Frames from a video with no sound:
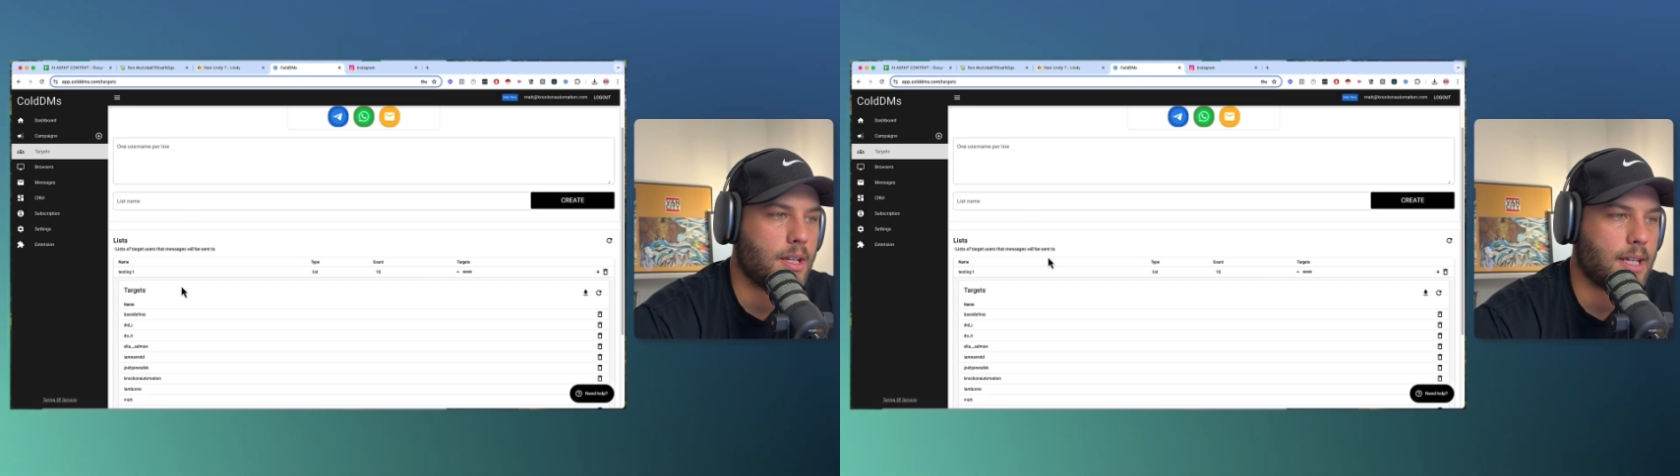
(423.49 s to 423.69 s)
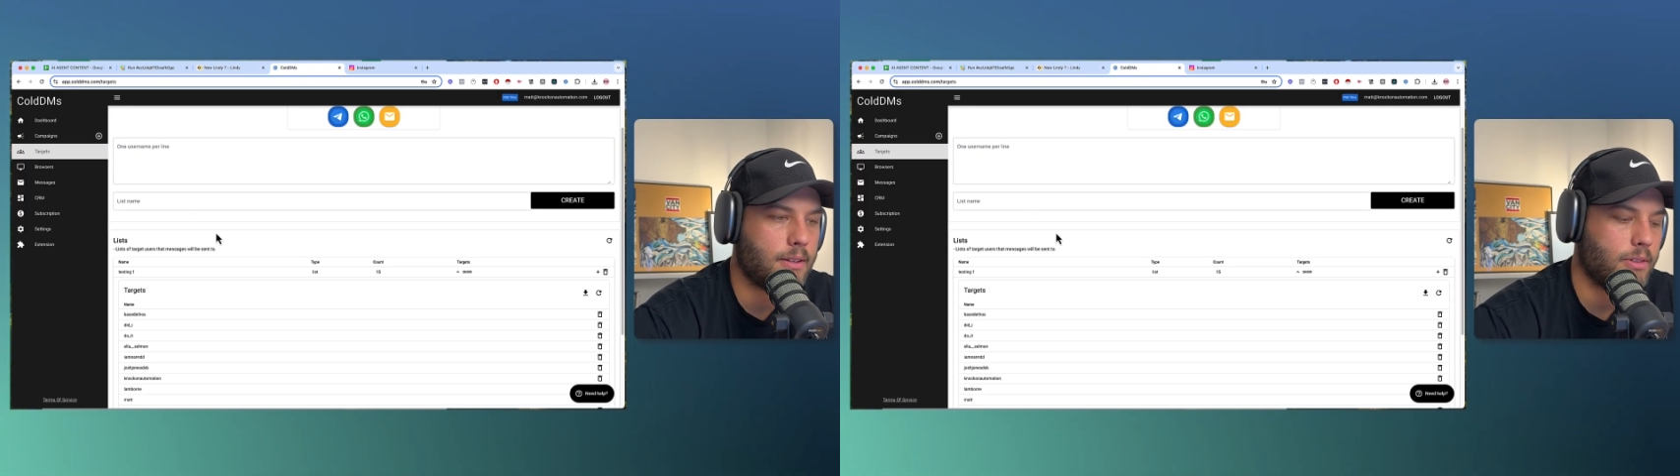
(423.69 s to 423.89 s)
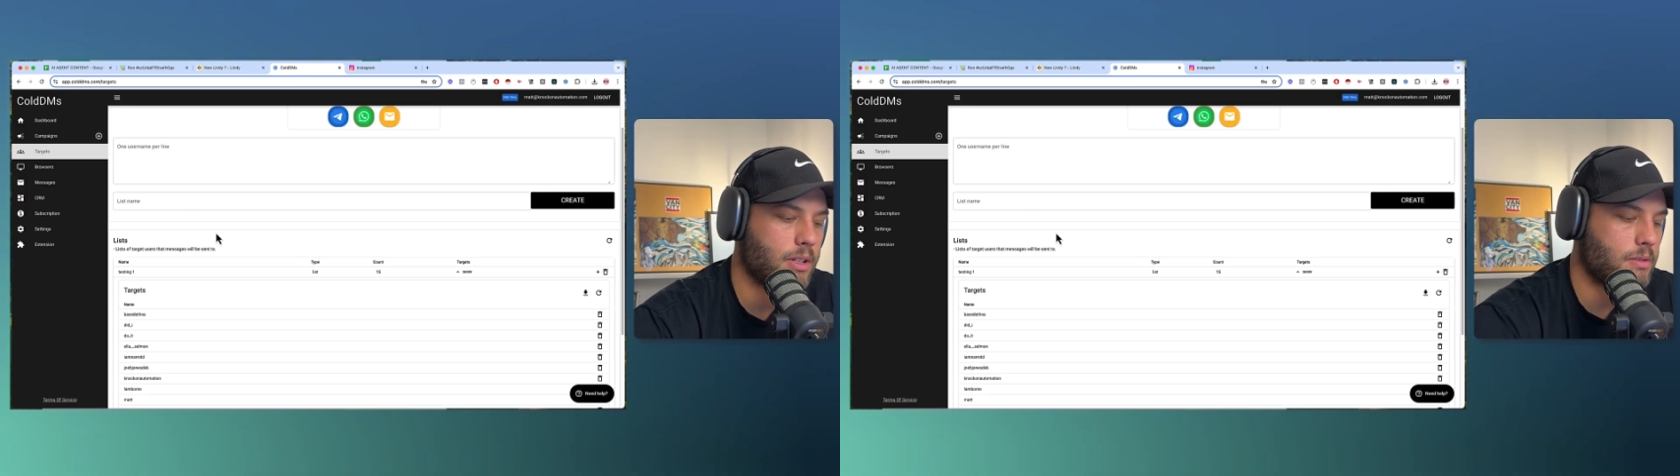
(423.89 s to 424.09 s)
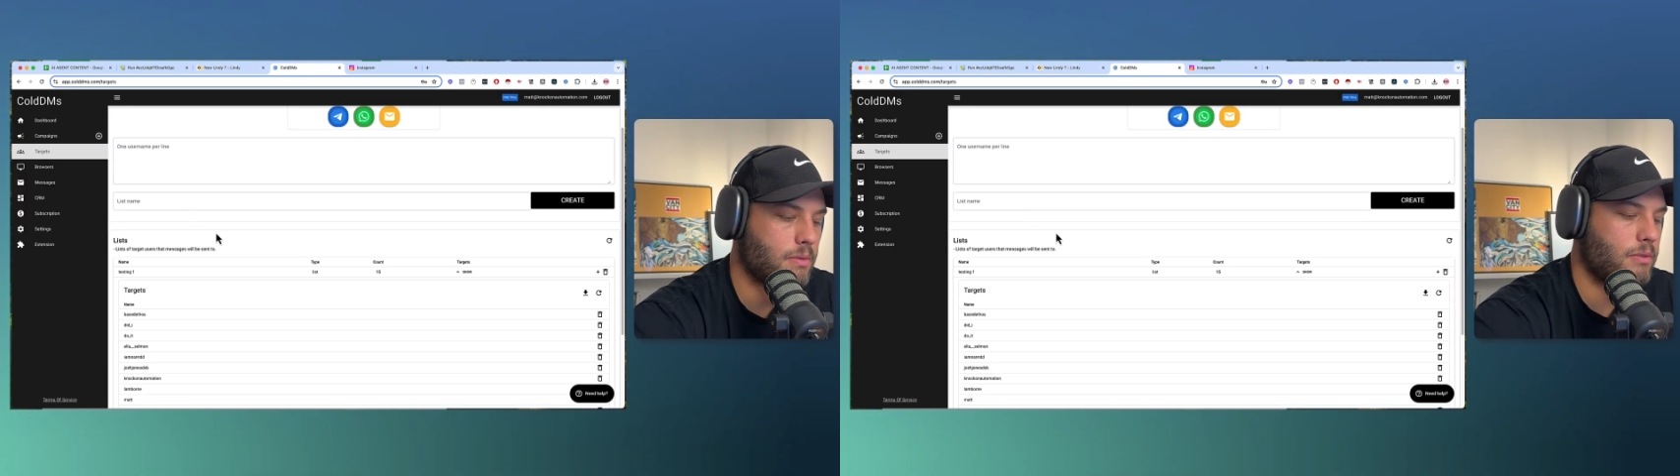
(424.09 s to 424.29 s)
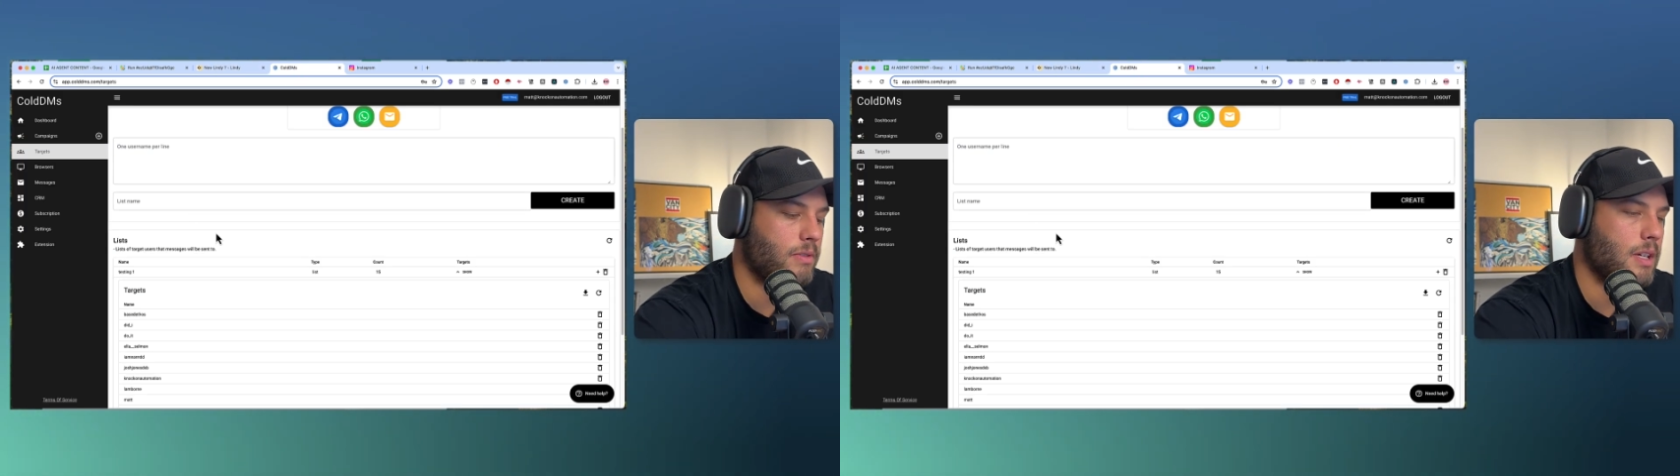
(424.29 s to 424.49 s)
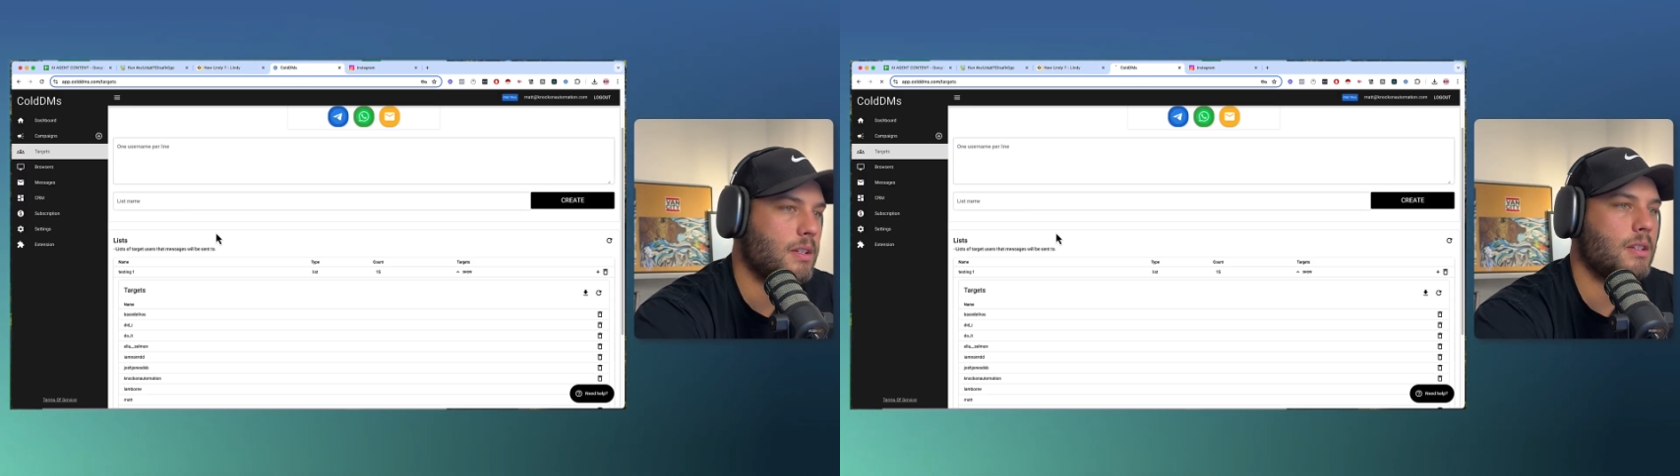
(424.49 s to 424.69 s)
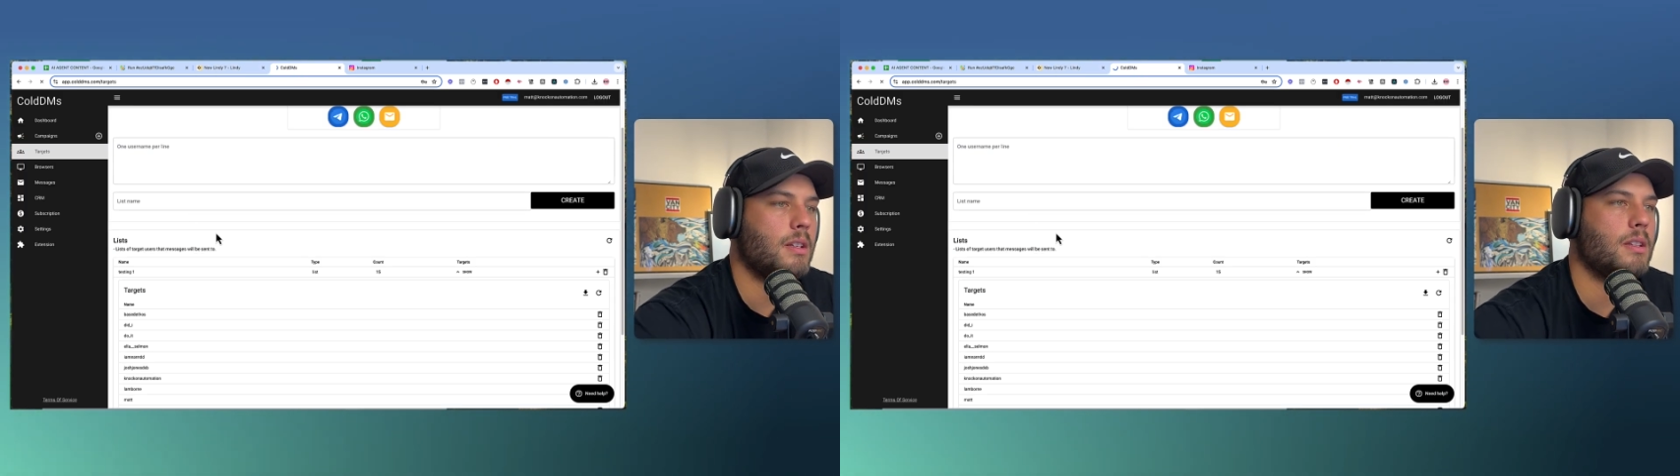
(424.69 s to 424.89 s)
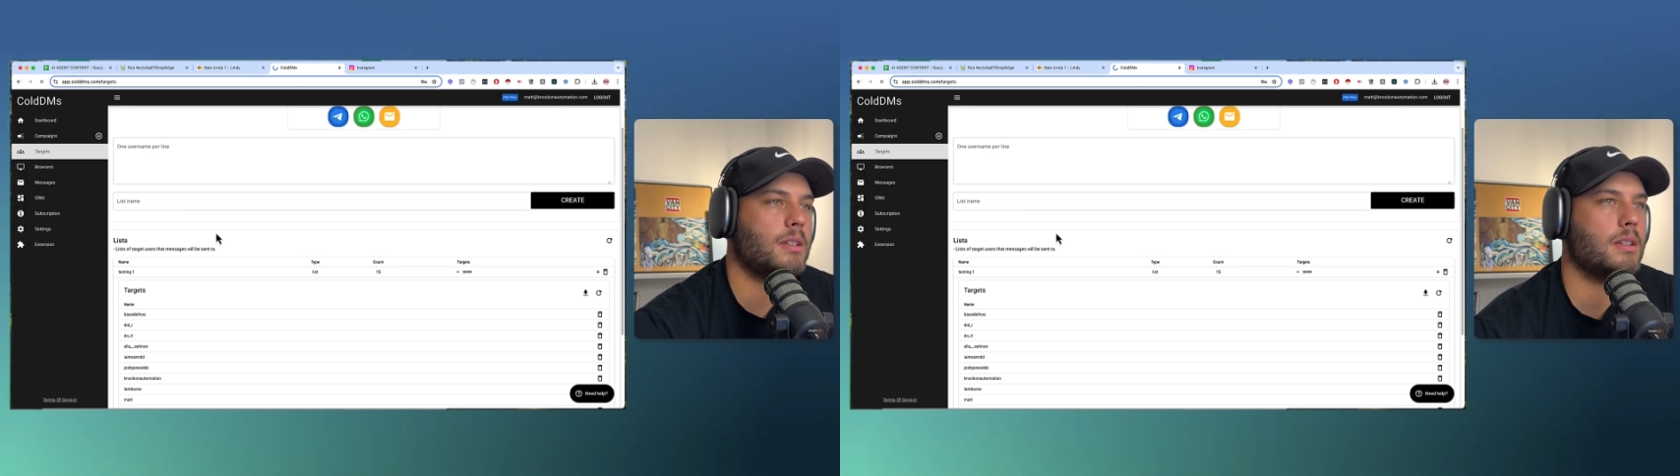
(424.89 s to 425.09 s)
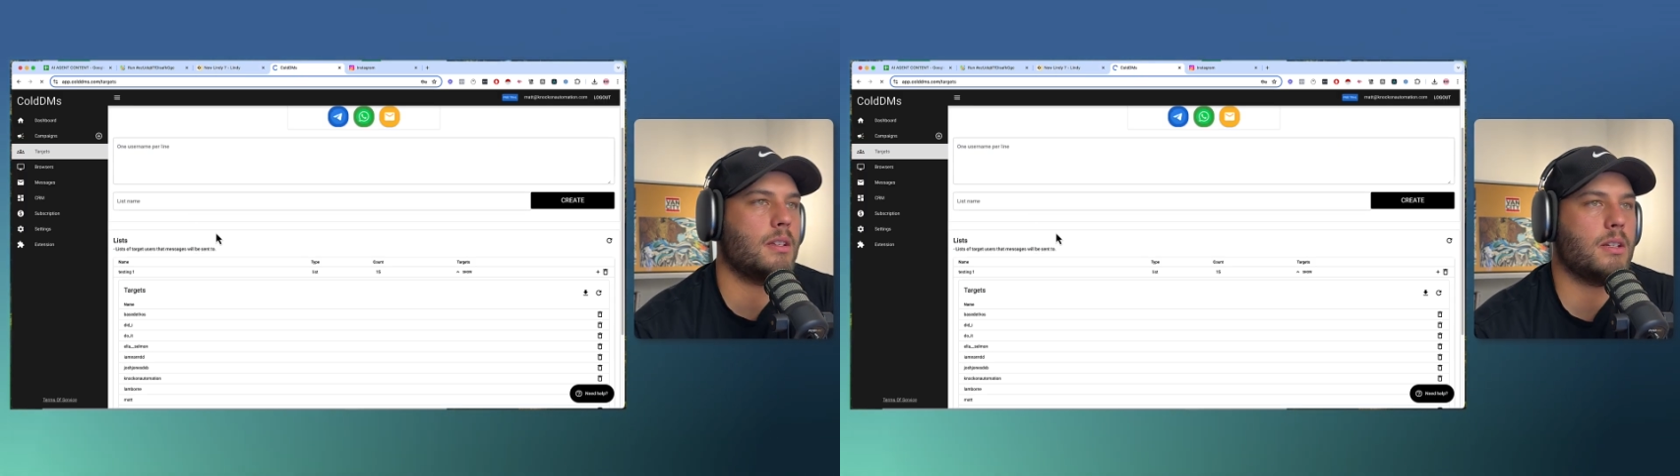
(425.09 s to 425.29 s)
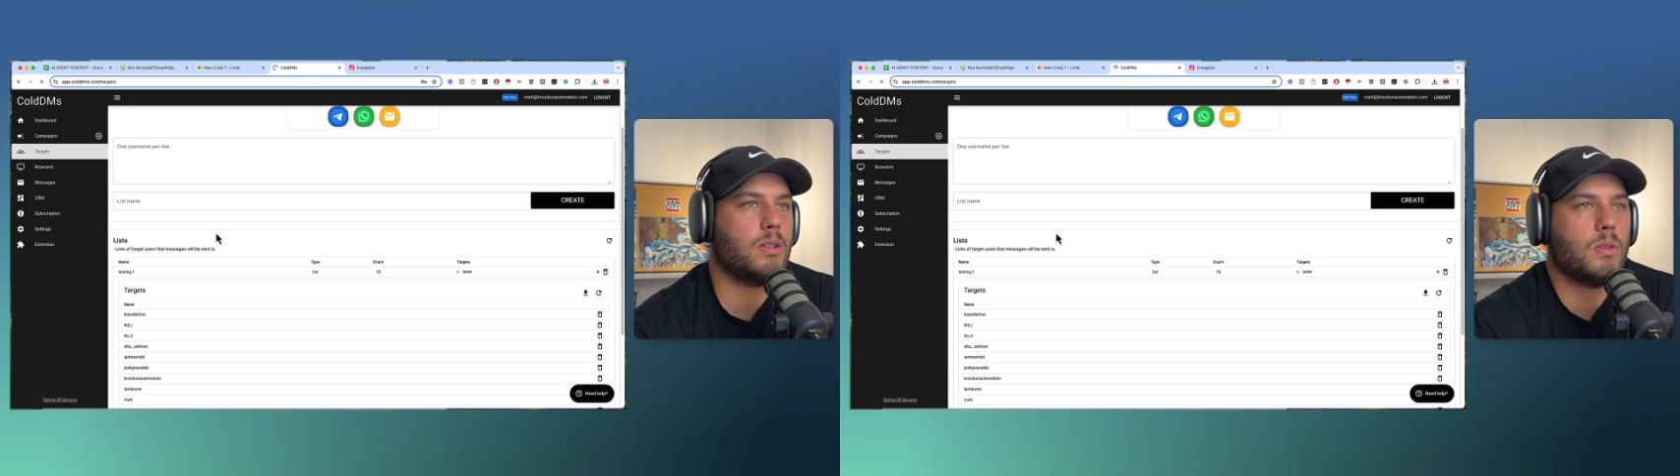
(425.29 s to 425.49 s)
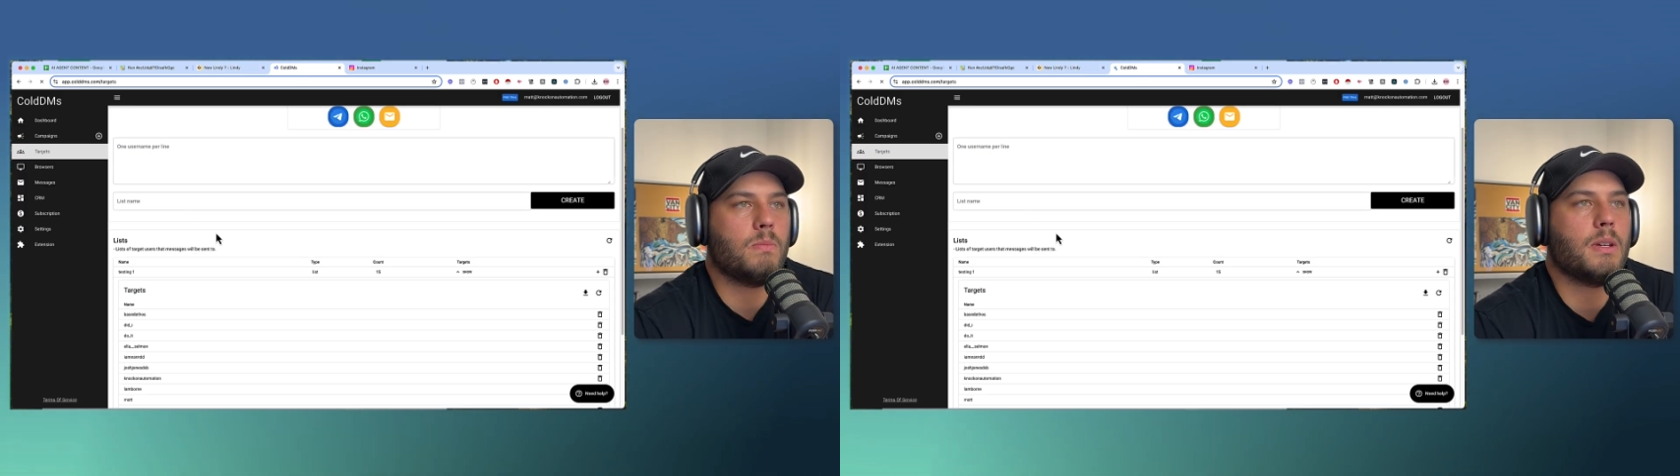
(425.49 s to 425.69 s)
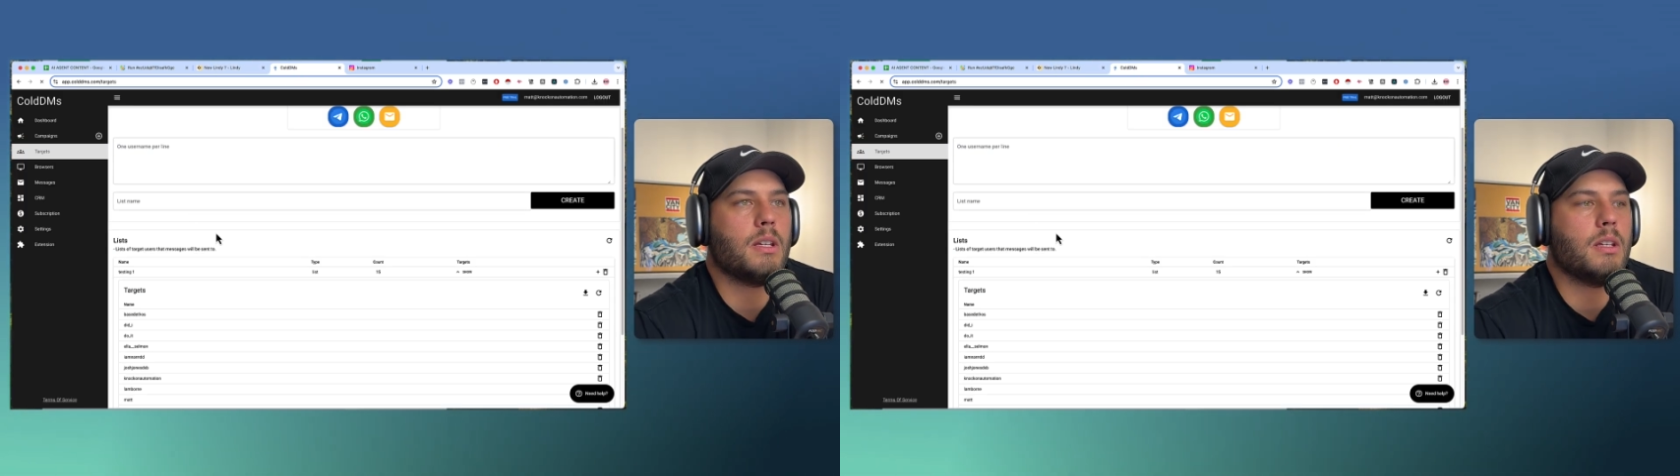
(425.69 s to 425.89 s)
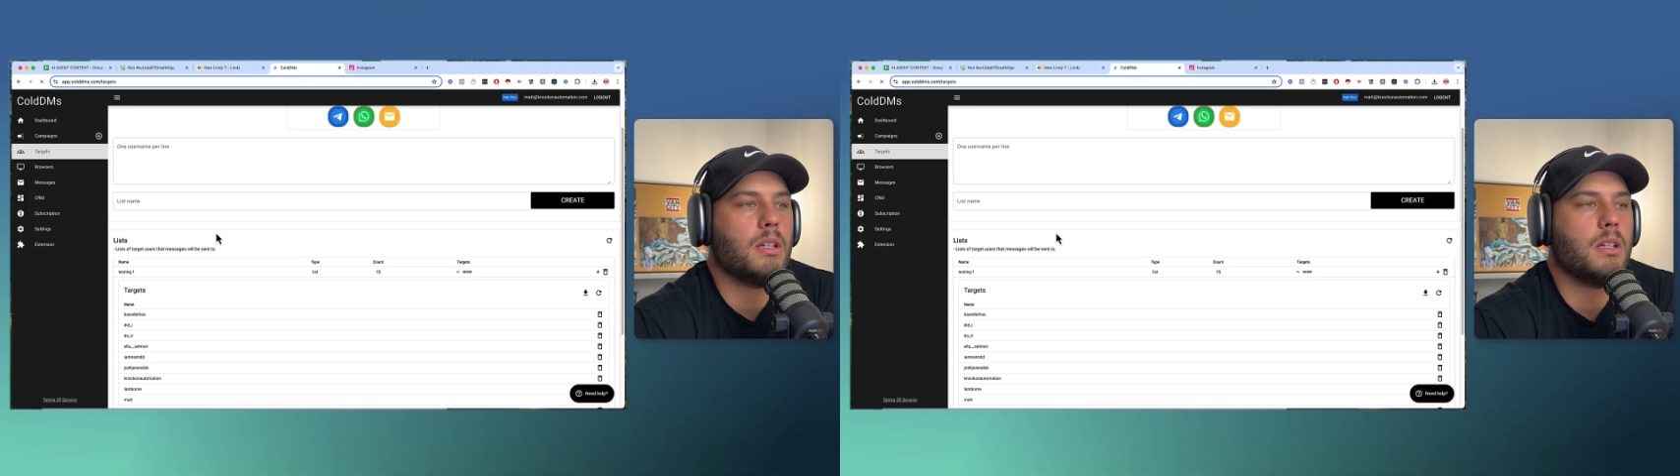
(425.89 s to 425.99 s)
And if we just refresh this, it should be in